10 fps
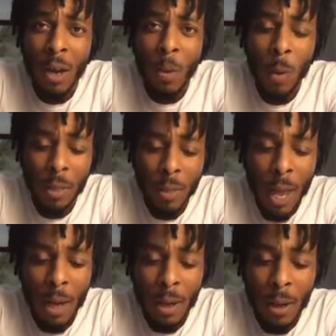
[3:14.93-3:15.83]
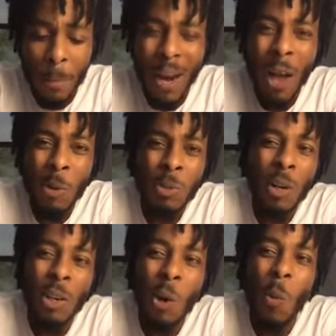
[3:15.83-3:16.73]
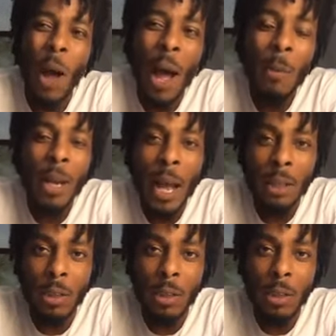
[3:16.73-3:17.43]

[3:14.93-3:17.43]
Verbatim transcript: with that. But I always wanted to know why we had to